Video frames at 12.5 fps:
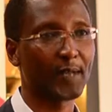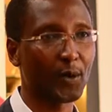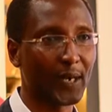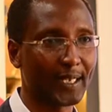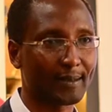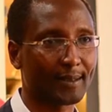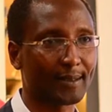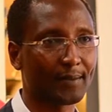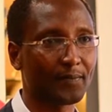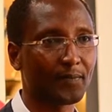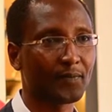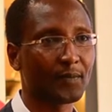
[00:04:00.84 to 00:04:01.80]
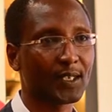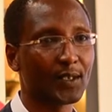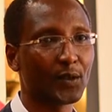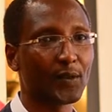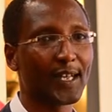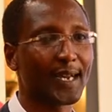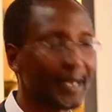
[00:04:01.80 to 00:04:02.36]
from the West.
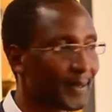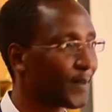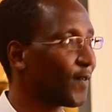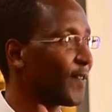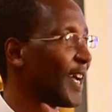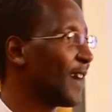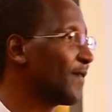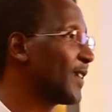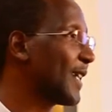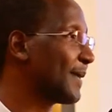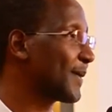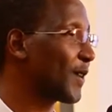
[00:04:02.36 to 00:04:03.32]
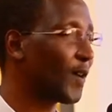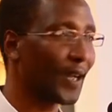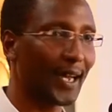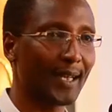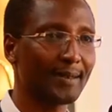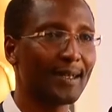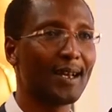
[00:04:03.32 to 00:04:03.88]
So the rest of the African
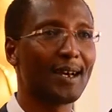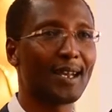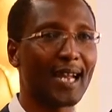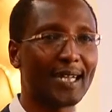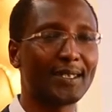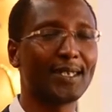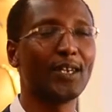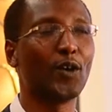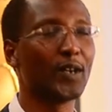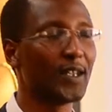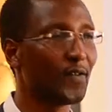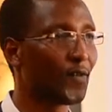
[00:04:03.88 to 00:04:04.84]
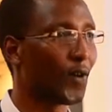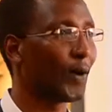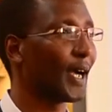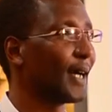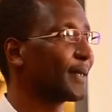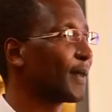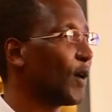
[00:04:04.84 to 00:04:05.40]
scholars largely only
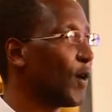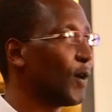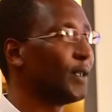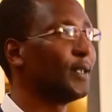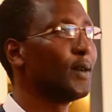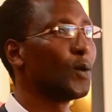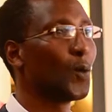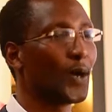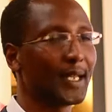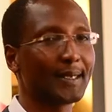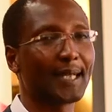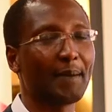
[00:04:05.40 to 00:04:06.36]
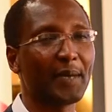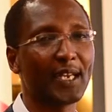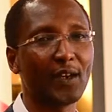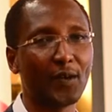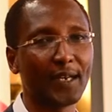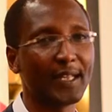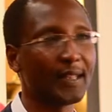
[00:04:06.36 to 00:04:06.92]
focus on what is
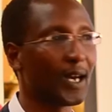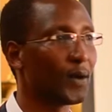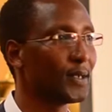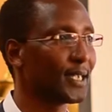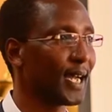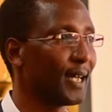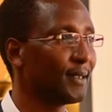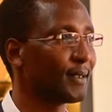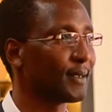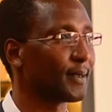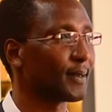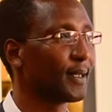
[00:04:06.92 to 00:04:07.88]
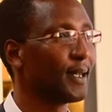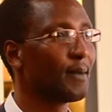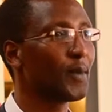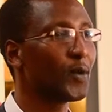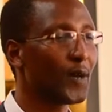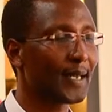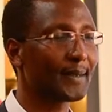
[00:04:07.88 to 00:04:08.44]
happening on in their own countries.
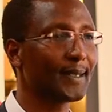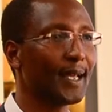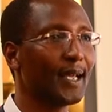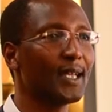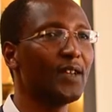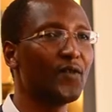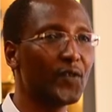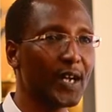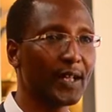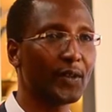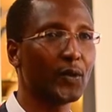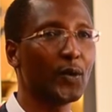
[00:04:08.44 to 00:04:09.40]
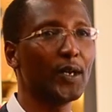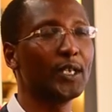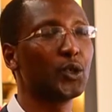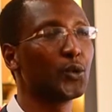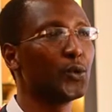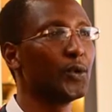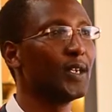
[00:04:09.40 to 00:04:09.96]
But we are saying if we are
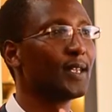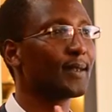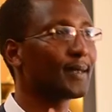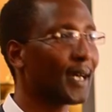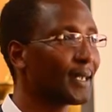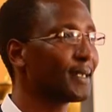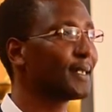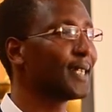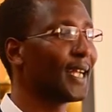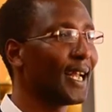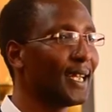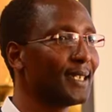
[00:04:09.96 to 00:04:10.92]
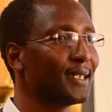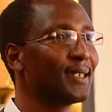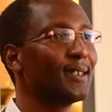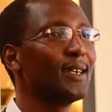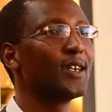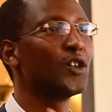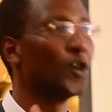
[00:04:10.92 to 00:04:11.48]
going to start
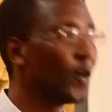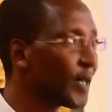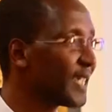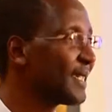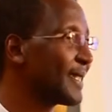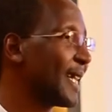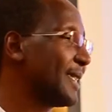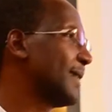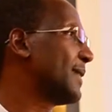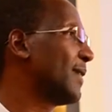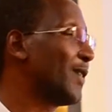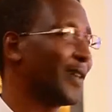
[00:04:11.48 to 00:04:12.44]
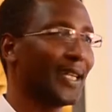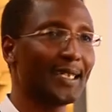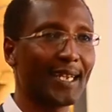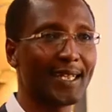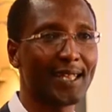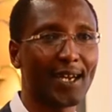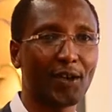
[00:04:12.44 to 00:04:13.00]
generating knowledge that is
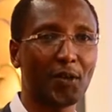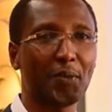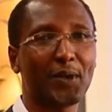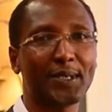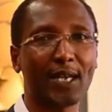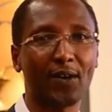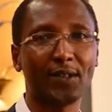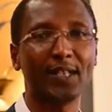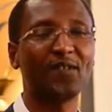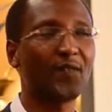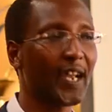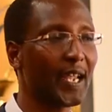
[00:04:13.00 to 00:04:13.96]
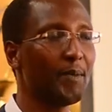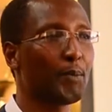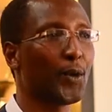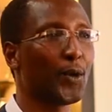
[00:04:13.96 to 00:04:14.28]
located in the global South, it's very